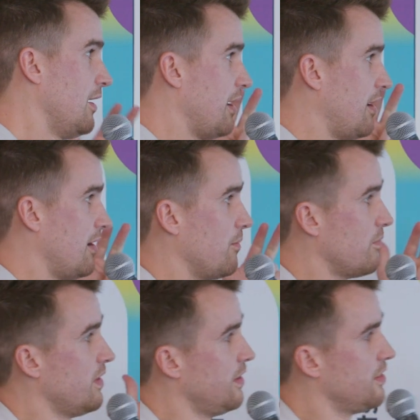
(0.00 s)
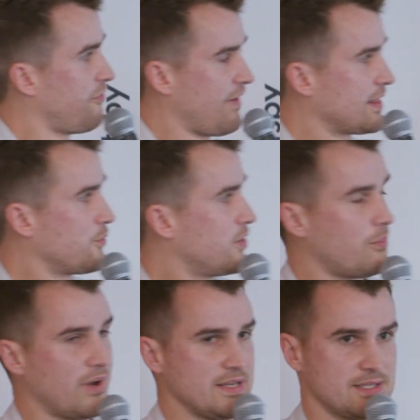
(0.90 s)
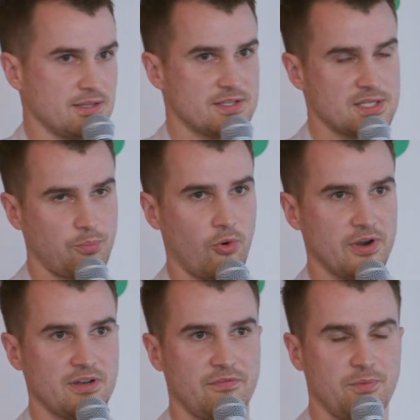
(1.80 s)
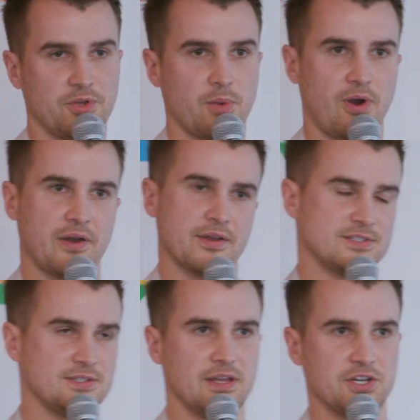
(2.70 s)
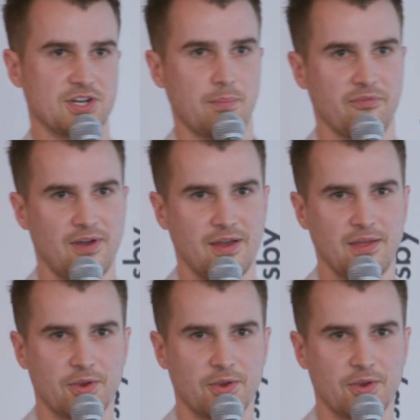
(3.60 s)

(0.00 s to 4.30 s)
The fact that we're embracing these supported and familiar products like Shopify.